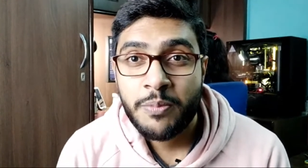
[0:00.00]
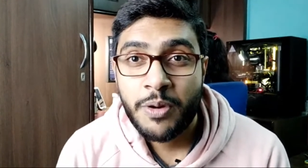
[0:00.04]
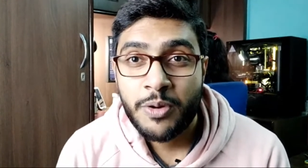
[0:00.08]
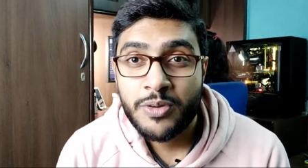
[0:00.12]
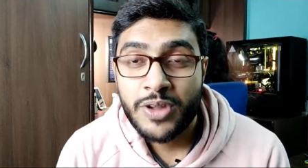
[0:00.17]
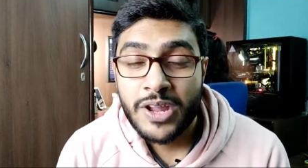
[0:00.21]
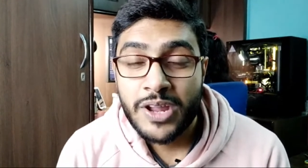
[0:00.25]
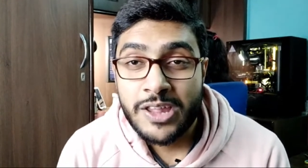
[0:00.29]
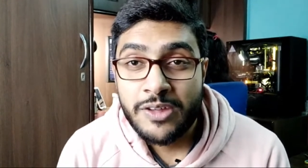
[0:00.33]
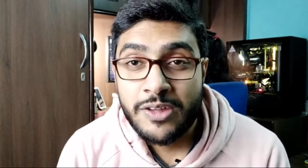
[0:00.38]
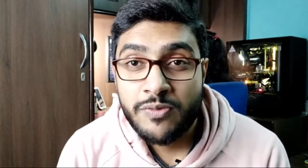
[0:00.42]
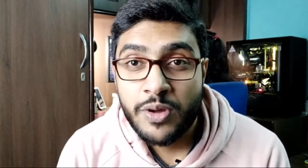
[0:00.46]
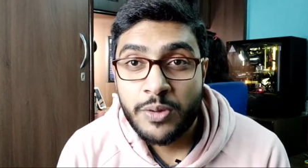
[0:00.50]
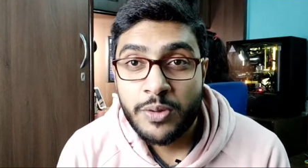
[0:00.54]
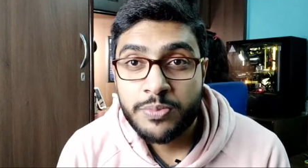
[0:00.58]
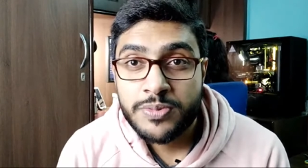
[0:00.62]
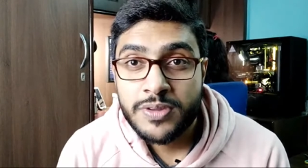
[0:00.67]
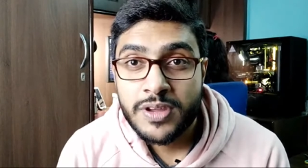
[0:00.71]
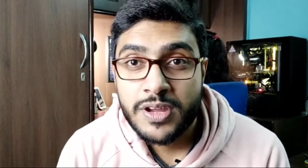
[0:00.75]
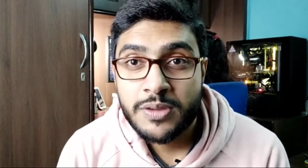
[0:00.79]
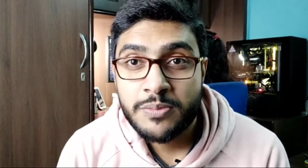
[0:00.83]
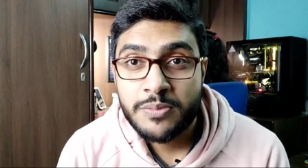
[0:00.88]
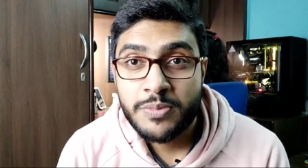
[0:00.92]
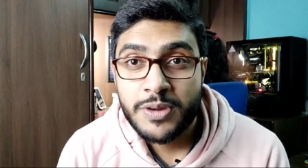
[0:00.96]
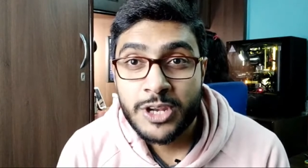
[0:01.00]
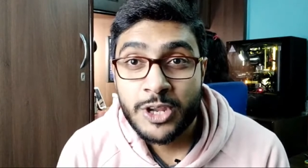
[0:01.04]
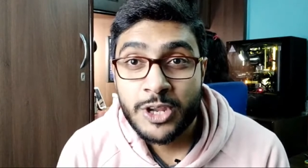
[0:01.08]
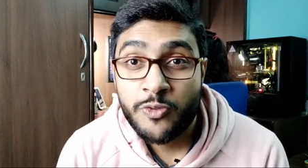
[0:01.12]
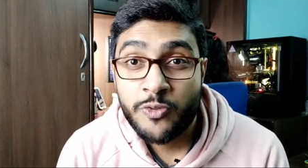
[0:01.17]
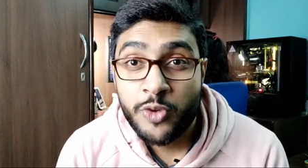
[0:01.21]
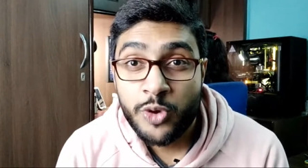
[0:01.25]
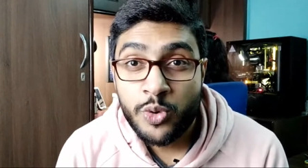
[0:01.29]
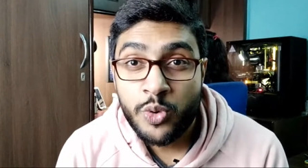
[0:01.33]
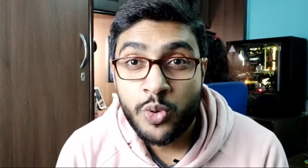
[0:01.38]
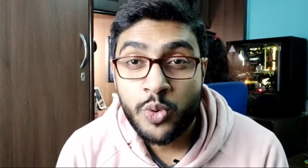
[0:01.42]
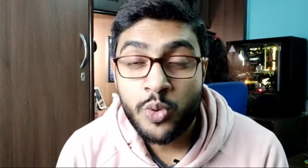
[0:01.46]
about any website,
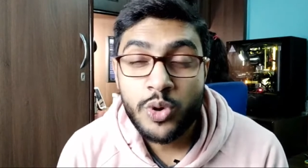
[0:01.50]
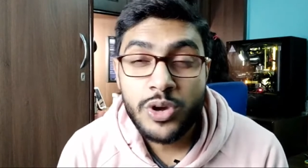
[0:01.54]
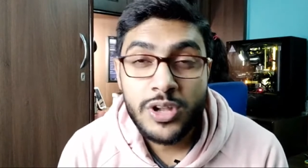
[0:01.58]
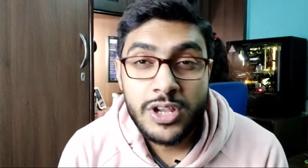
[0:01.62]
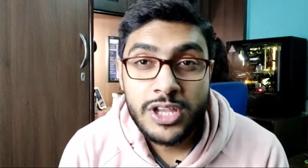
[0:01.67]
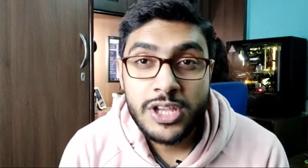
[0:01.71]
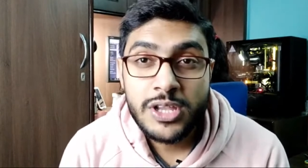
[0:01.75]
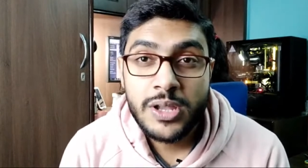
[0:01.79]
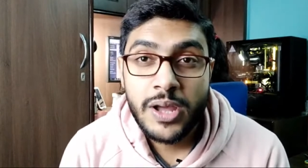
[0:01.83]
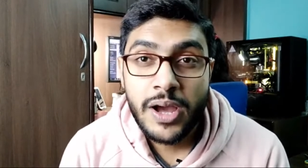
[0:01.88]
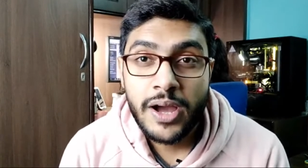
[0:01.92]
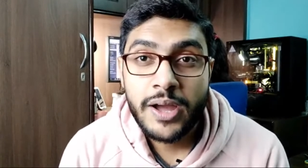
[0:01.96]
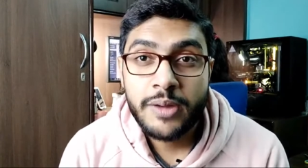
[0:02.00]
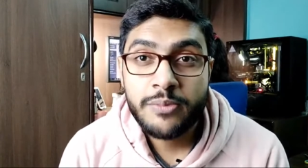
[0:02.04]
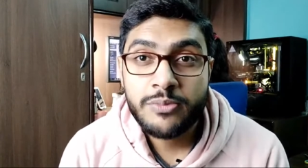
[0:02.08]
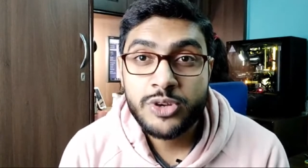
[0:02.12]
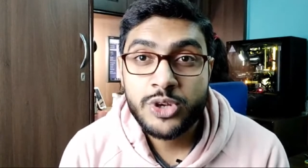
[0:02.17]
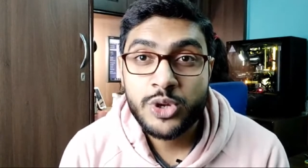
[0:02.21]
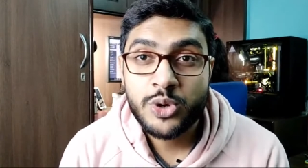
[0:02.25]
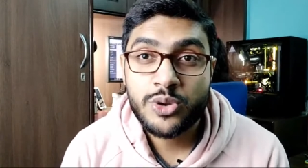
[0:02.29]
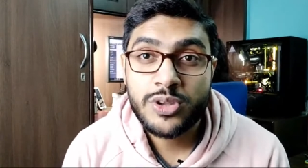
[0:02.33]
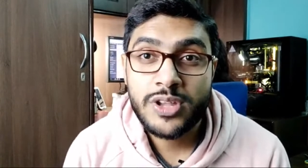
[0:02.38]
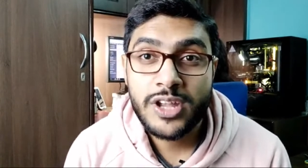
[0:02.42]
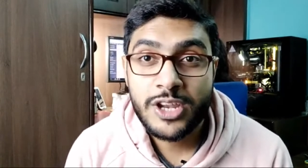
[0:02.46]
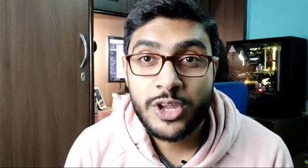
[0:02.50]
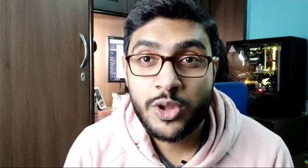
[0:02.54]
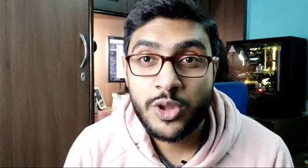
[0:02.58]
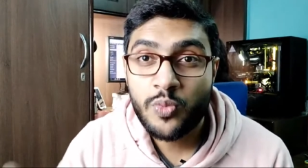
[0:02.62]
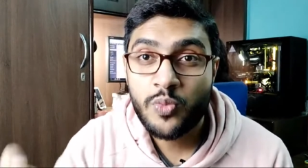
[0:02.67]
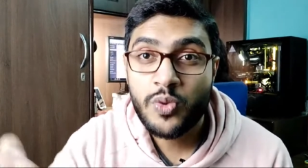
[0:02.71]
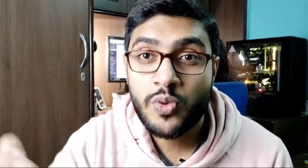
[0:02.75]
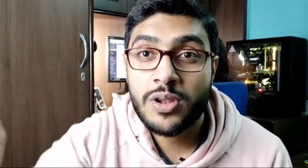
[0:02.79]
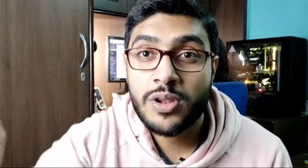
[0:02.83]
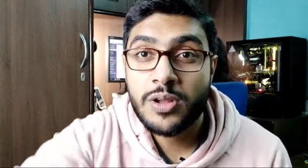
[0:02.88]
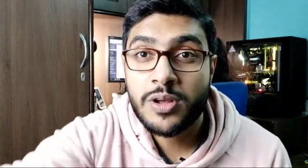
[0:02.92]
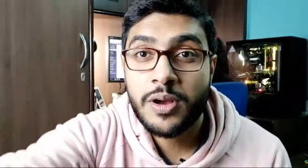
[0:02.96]
but if you Google, I'm sure
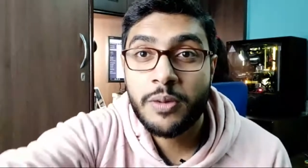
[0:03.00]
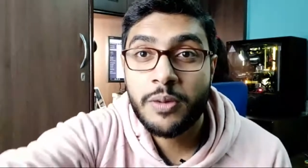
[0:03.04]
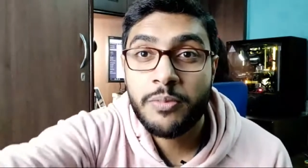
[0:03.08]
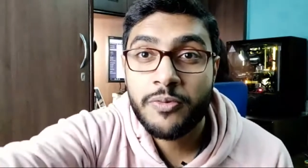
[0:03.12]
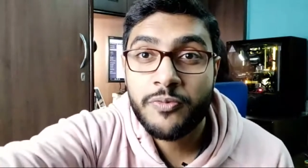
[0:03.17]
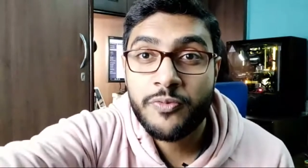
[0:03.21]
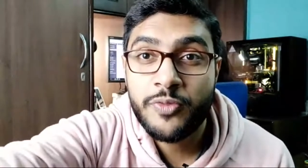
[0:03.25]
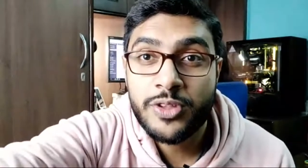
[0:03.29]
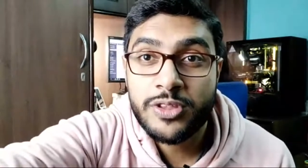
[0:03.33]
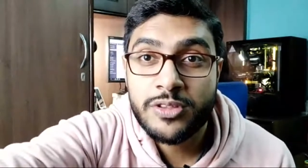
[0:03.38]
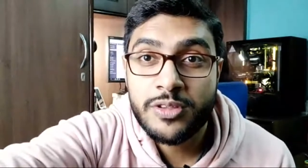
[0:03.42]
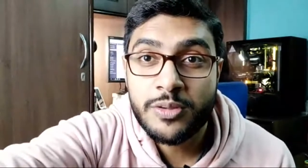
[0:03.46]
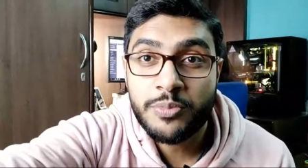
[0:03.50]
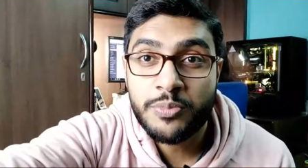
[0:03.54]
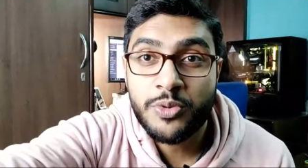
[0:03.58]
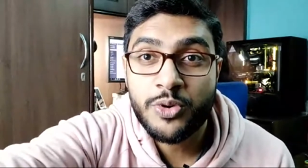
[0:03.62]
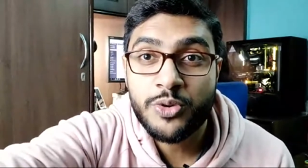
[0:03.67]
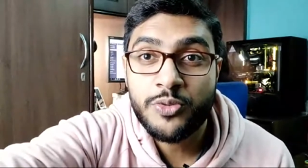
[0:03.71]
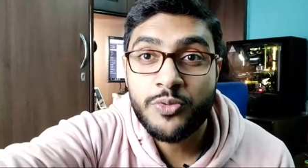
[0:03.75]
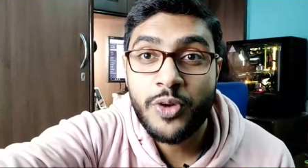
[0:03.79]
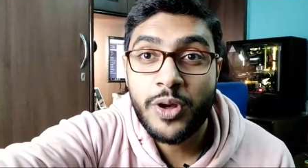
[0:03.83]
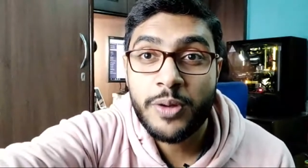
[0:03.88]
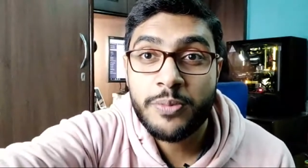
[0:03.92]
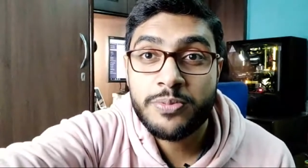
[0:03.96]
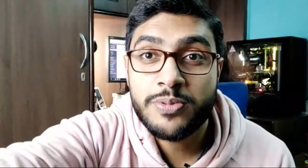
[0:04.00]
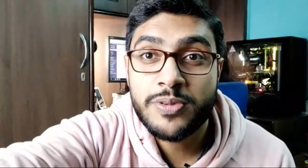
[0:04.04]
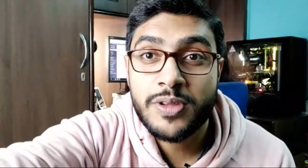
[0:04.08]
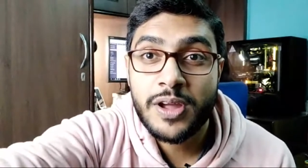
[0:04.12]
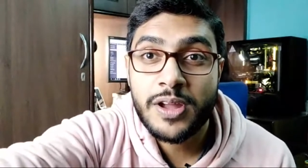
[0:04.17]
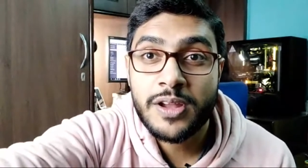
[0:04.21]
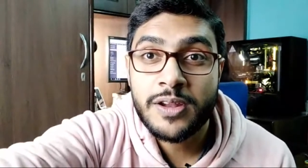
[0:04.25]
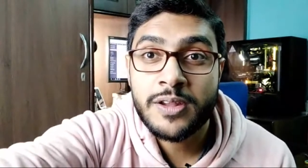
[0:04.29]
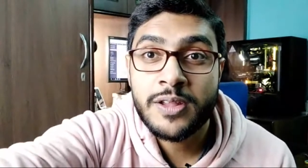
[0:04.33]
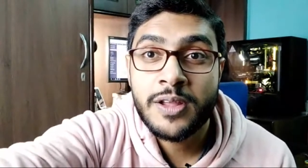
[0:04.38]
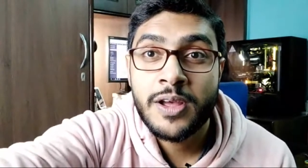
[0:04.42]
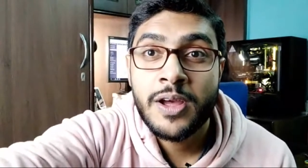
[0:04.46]
that you will come up with some good
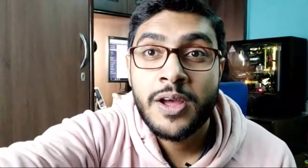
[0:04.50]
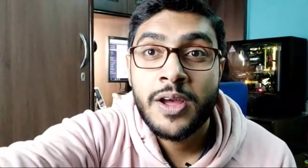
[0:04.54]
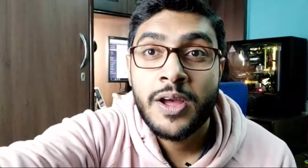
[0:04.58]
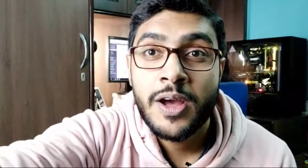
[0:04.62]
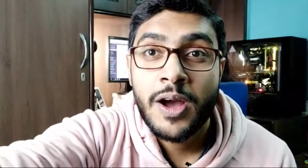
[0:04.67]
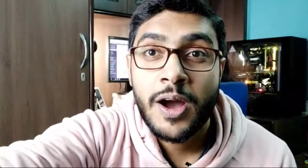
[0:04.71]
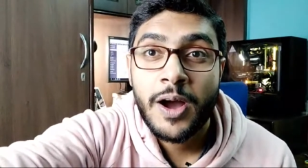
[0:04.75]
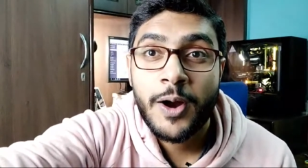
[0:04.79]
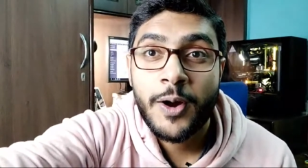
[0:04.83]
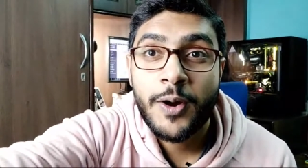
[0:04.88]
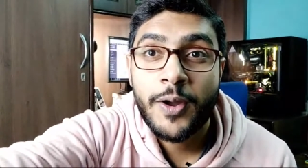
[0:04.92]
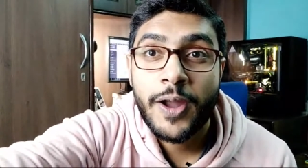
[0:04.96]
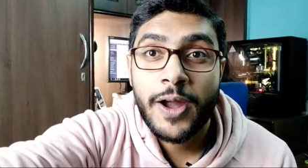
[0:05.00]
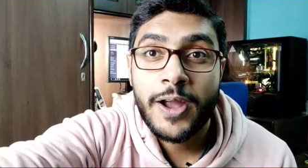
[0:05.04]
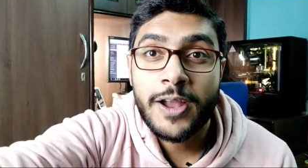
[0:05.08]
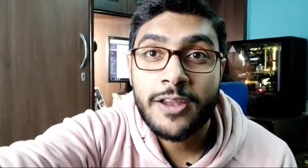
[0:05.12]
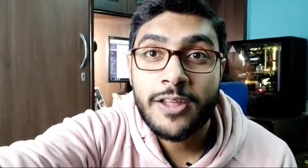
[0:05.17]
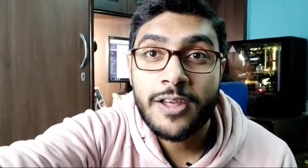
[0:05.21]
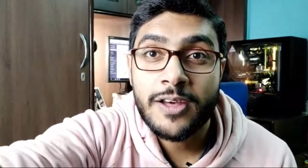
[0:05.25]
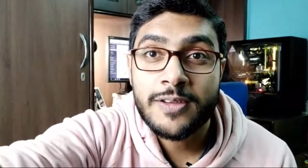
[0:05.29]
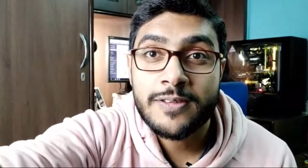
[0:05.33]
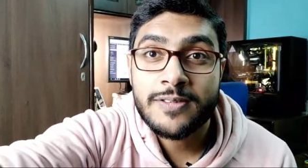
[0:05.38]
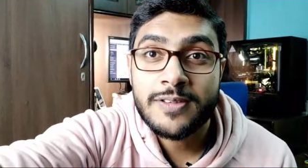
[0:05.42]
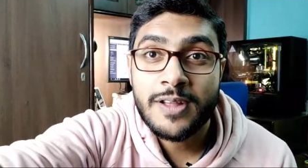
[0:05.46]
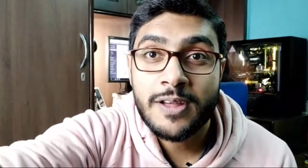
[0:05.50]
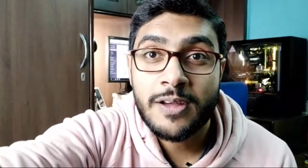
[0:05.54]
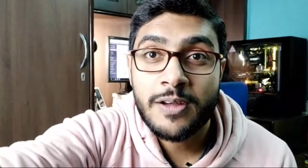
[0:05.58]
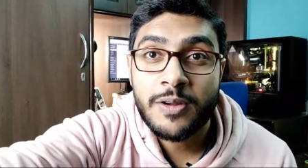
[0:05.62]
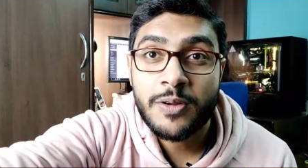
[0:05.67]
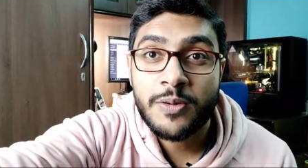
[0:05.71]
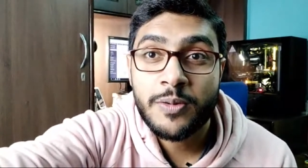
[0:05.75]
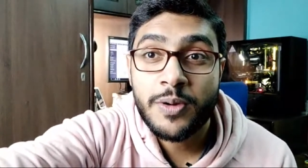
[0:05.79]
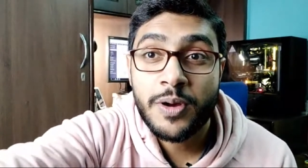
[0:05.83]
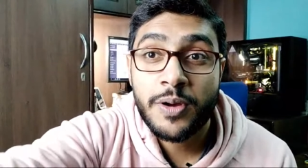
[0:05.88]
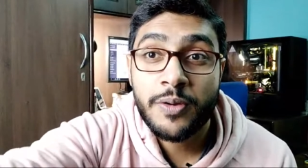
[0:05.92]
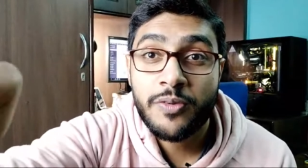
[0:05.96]
website or ideas
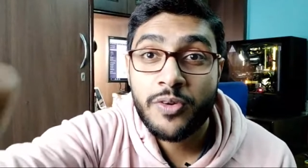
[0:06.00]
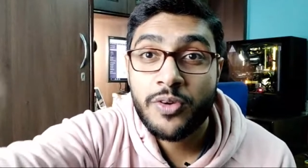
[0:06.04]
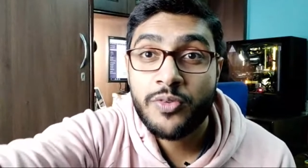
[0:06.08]
there.